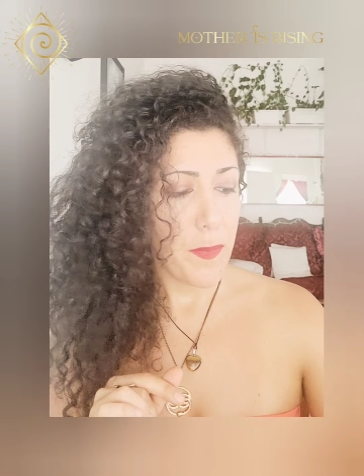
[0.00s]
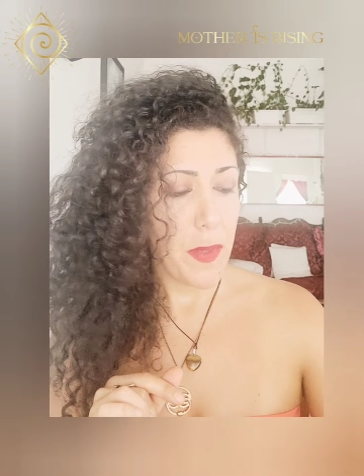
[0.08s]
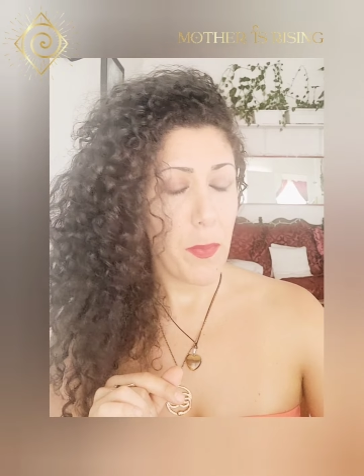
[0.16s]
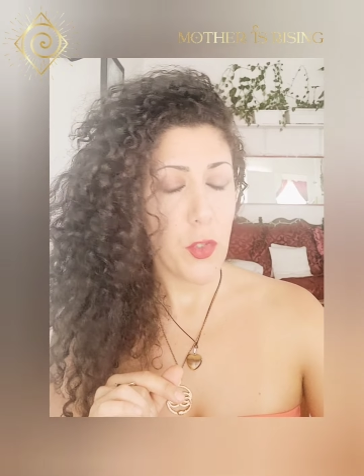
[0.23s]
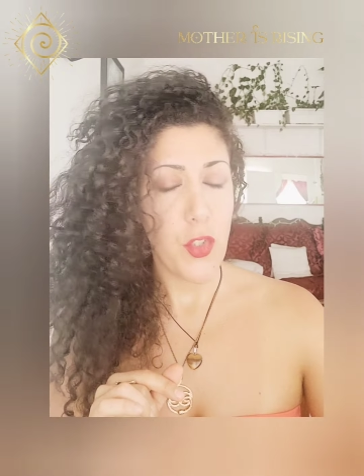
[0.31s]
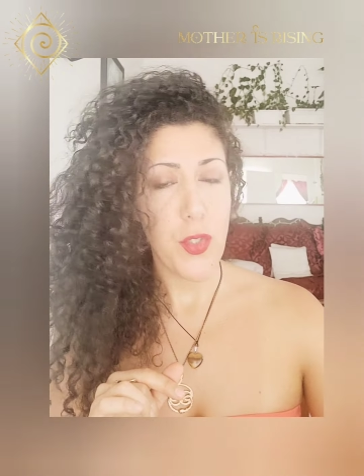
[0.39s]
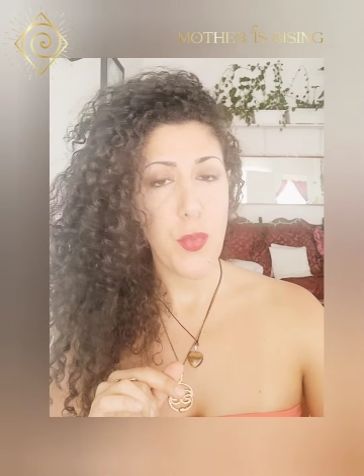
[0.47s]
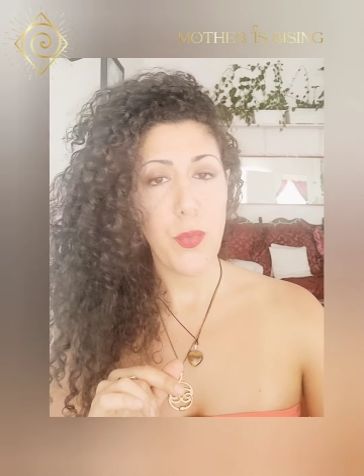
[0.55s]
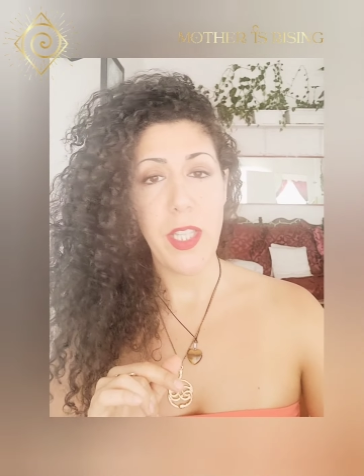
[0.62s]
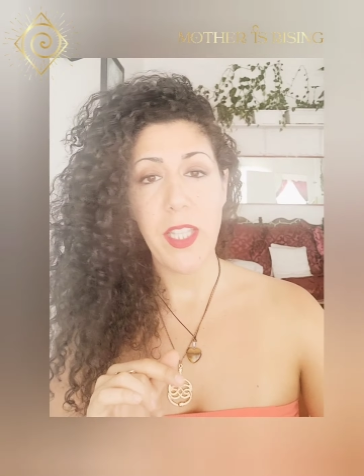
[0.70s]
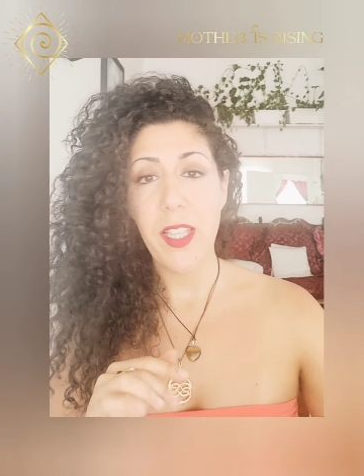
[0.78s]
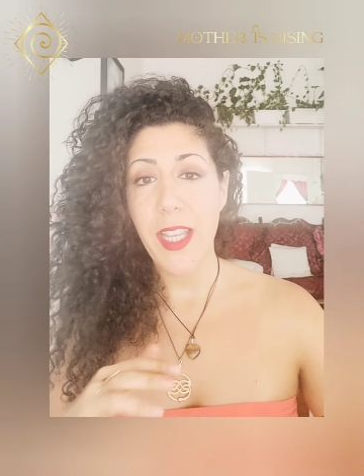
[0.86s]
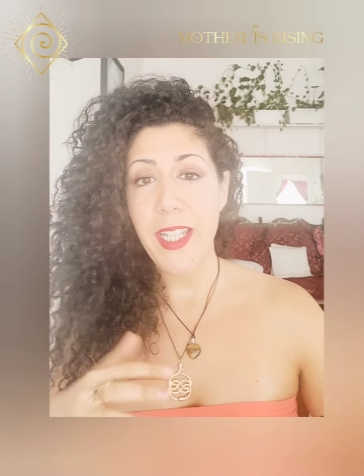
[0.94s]
people just
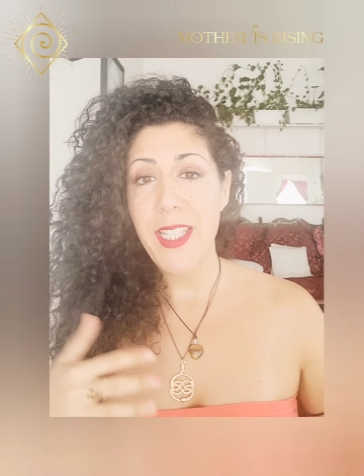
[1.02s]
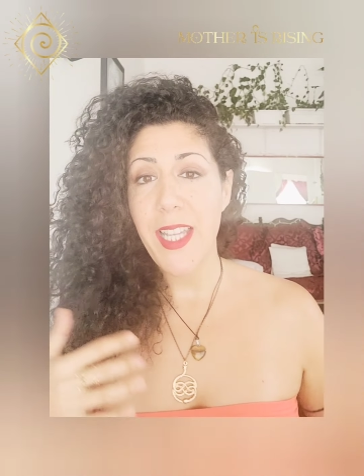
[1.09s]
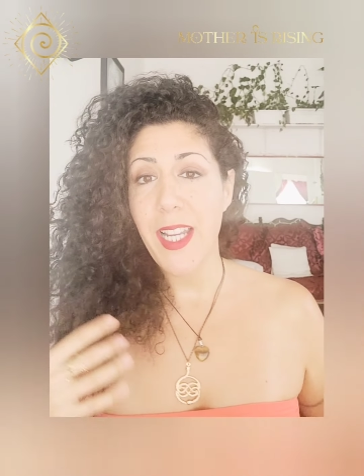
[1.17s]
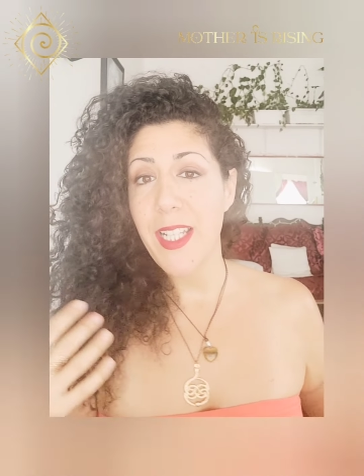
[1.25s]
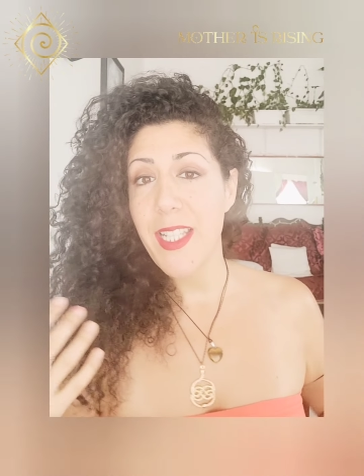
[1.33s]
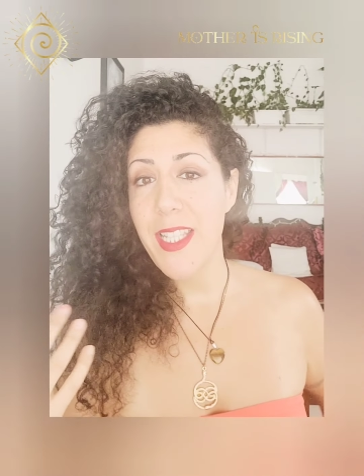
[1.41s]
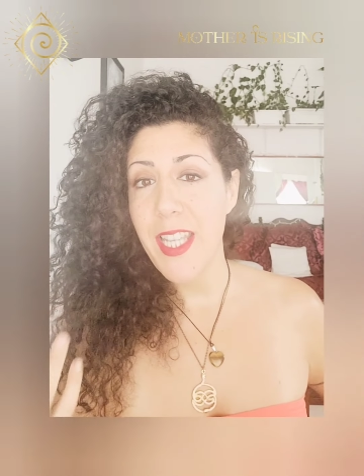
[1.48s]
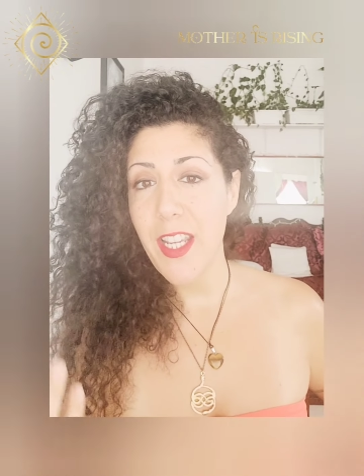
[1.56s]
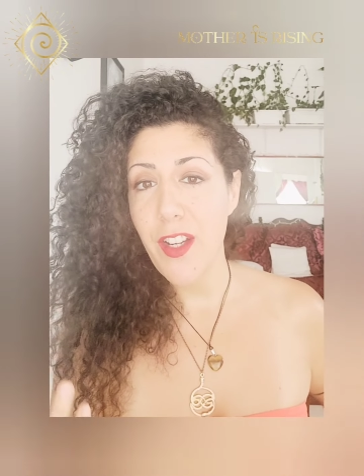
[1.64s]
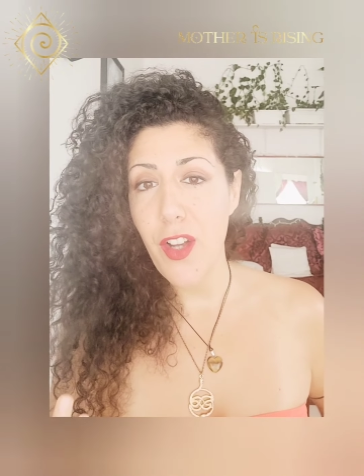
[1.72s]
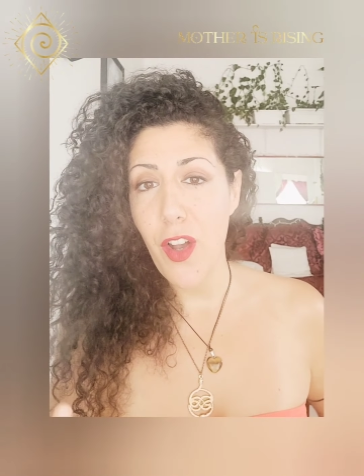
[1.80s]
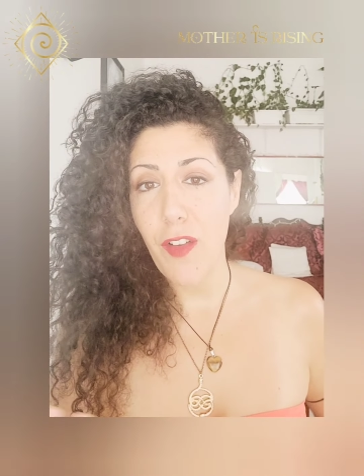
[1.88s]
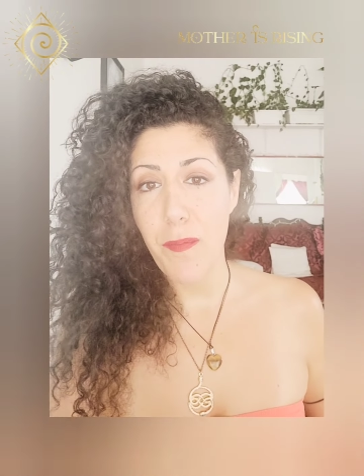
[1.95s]
really like the
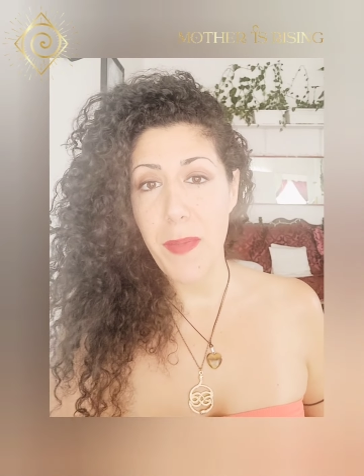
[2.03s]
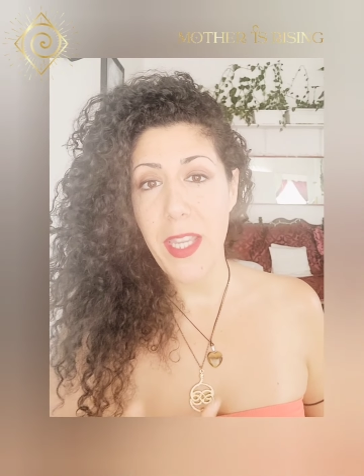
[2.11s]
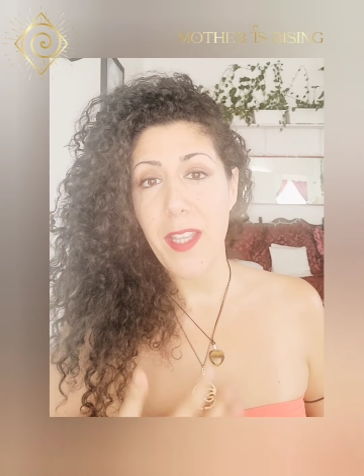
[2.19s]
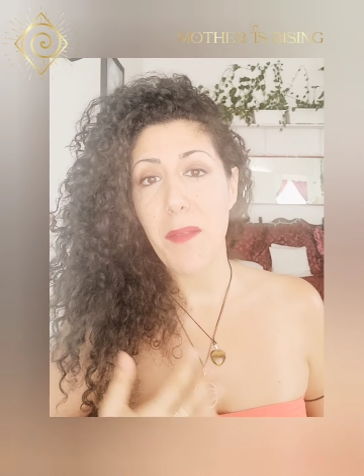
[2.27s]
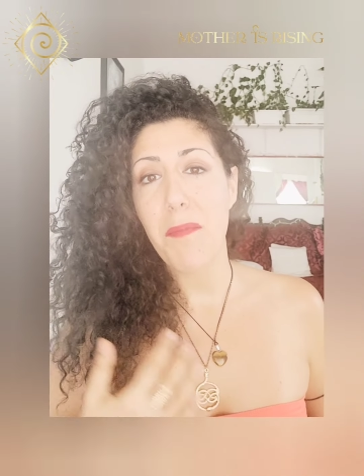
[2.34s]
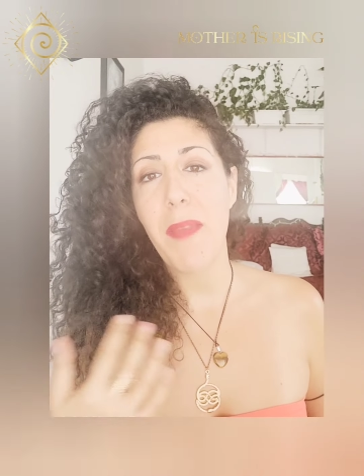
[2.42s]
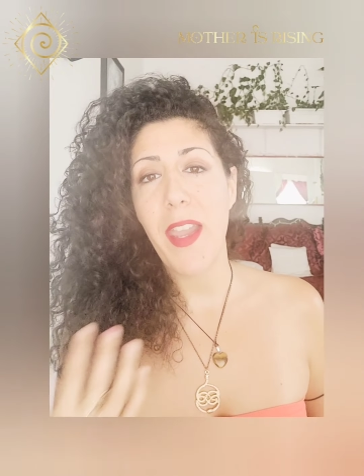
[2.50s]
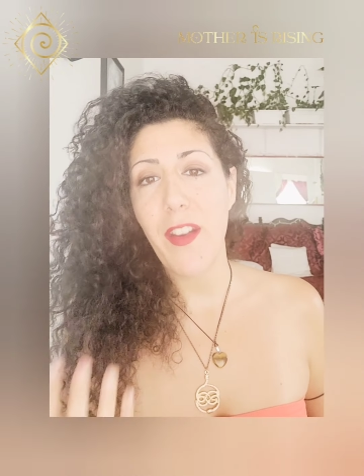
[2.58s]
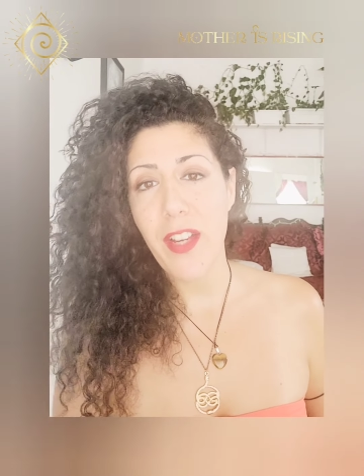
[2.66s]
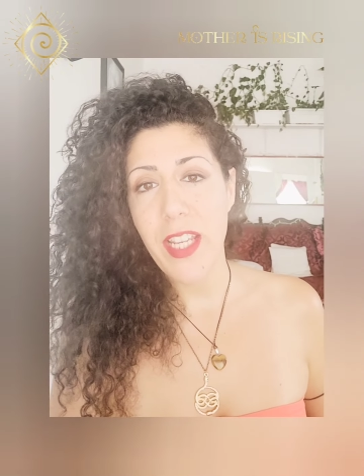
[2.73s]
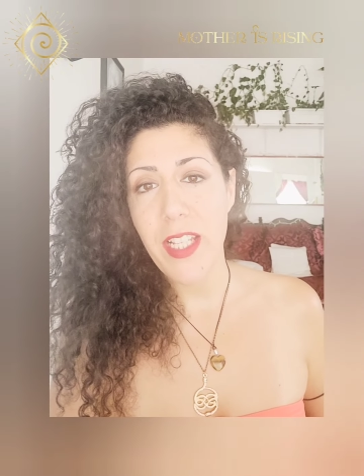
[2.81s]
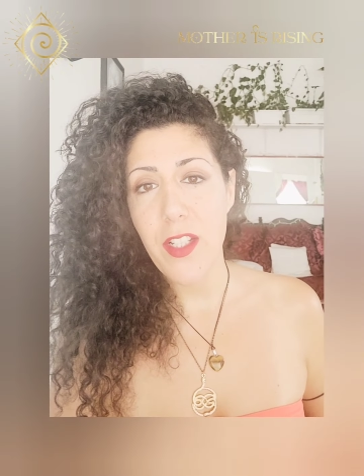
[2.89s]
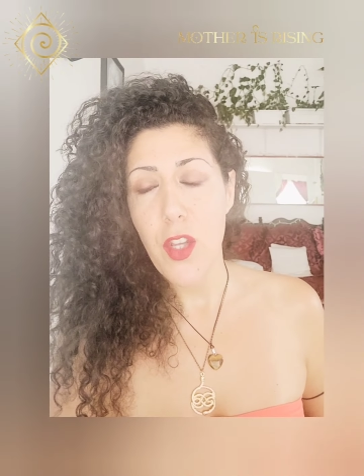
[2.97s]
idea of being
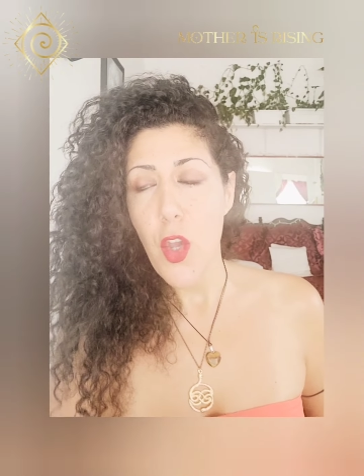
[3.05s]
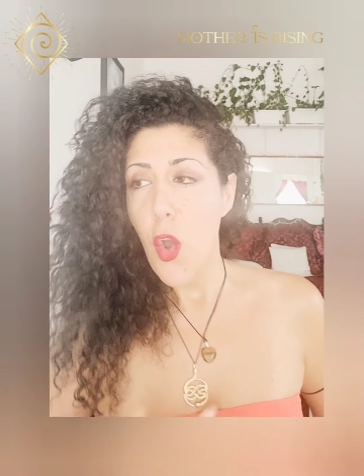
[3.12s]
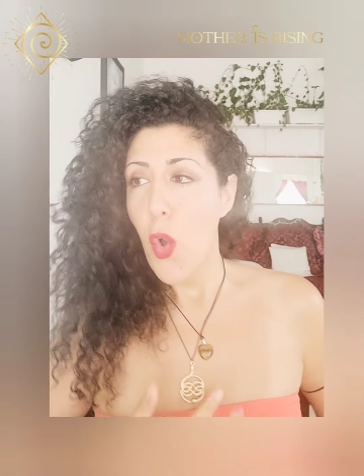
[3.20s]
married